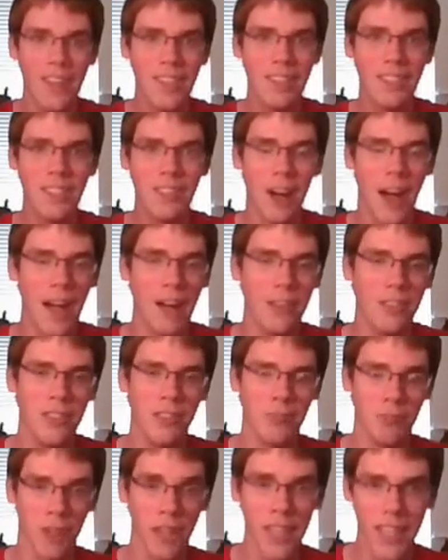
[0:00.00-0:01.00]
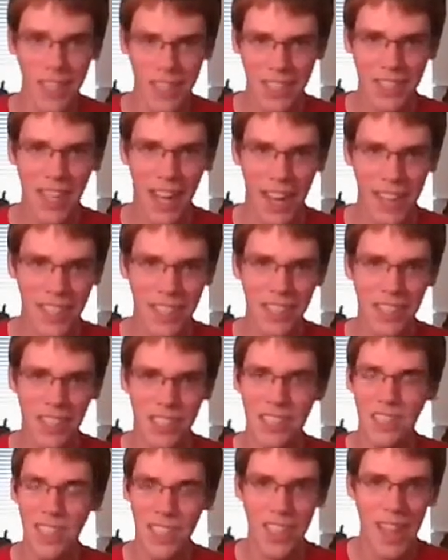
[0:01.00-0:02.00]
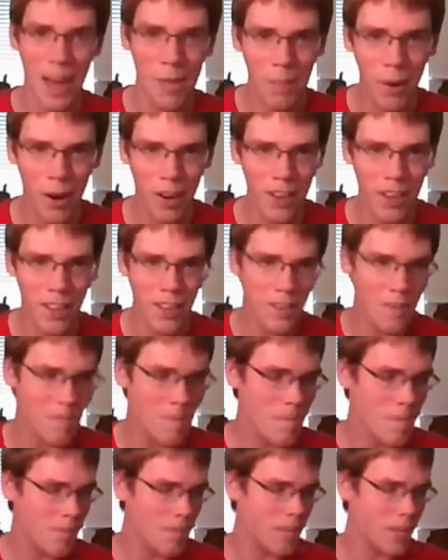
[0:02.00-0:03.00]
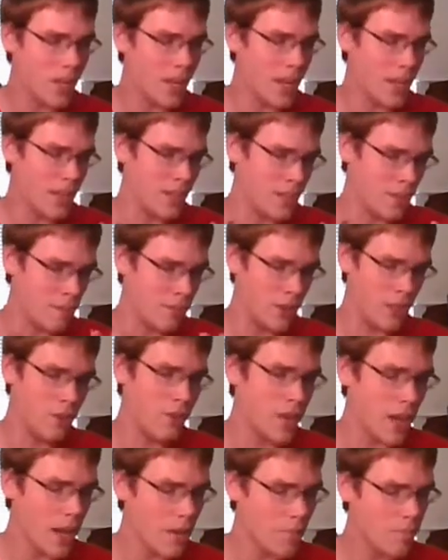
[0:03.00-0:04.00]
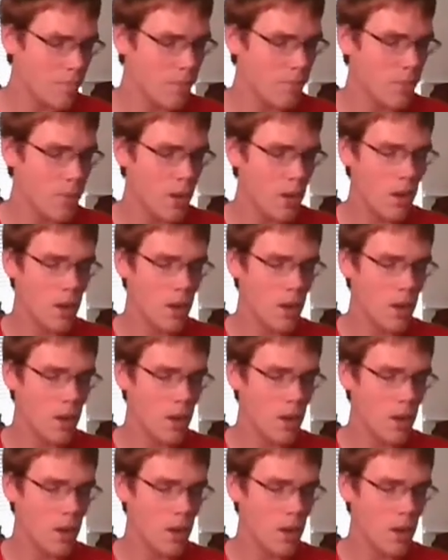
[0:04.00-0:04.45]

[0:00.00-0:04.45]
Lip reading: So I was really excited to see that part in the video game.